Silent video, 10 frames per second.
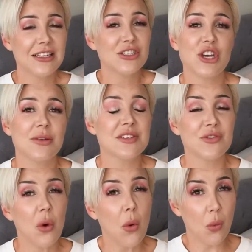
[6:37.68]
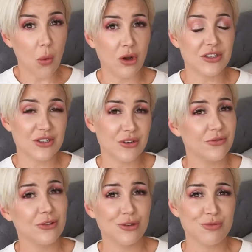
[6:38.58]
In terms of what sort
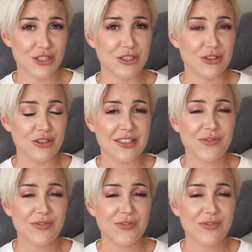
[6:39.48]
of lube to use,